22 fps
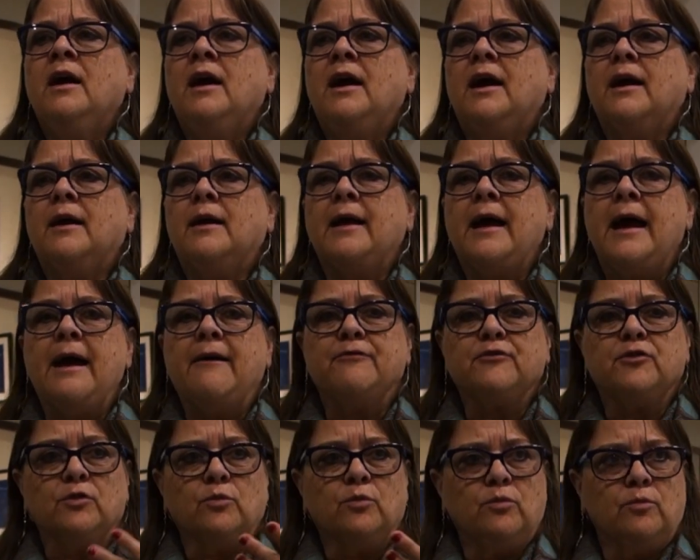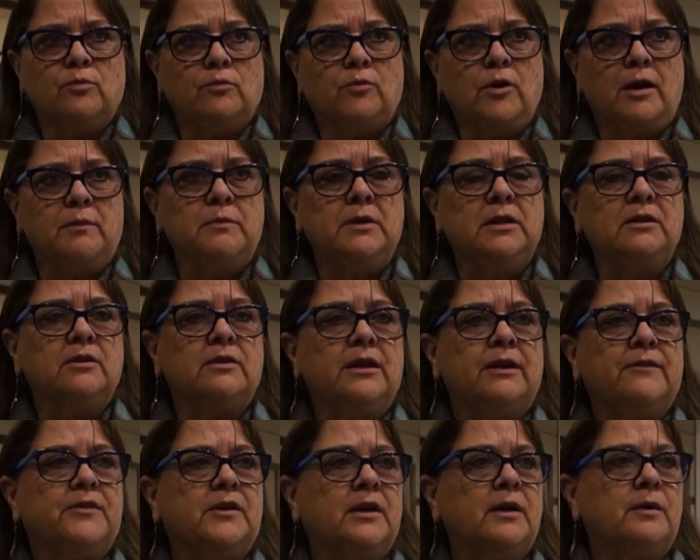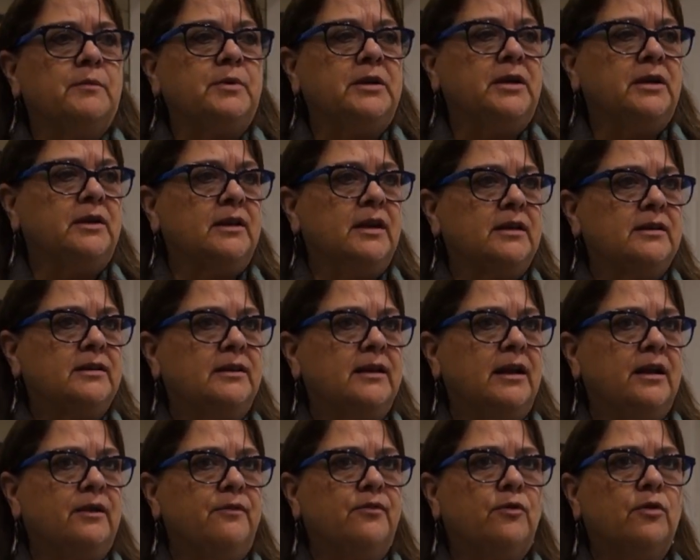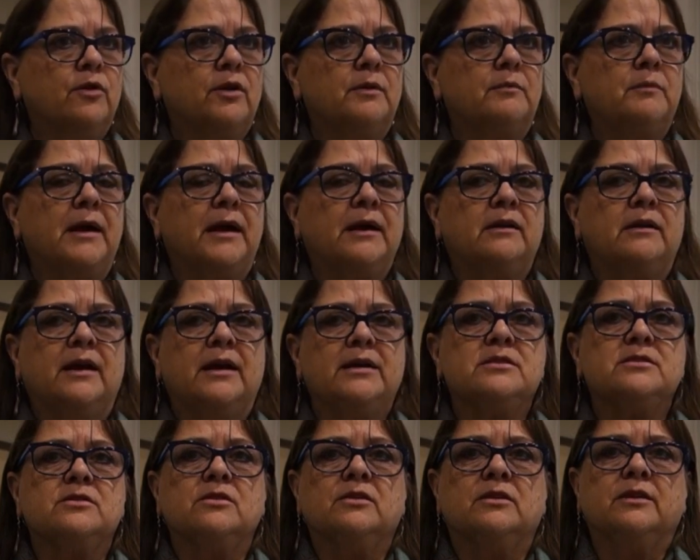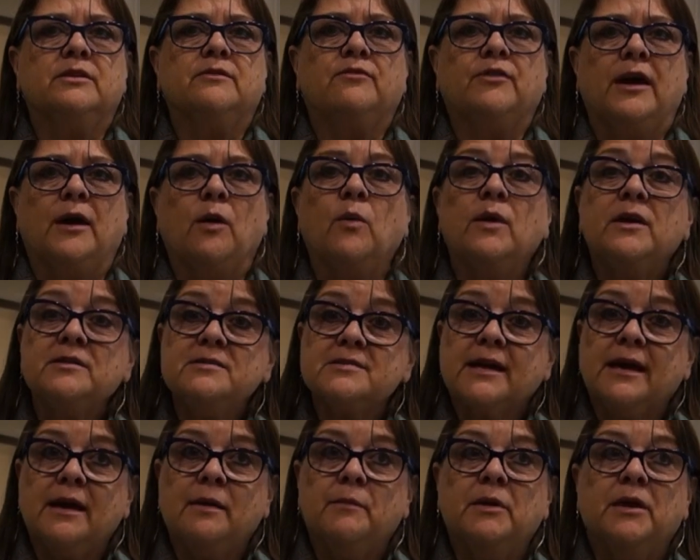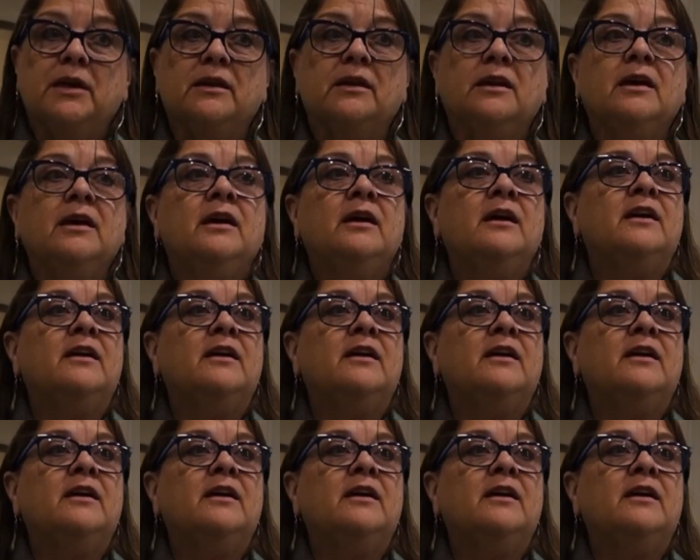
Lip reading: After Ron Miller left the company in 1984 and Michael Eisner and Frank Wells came in,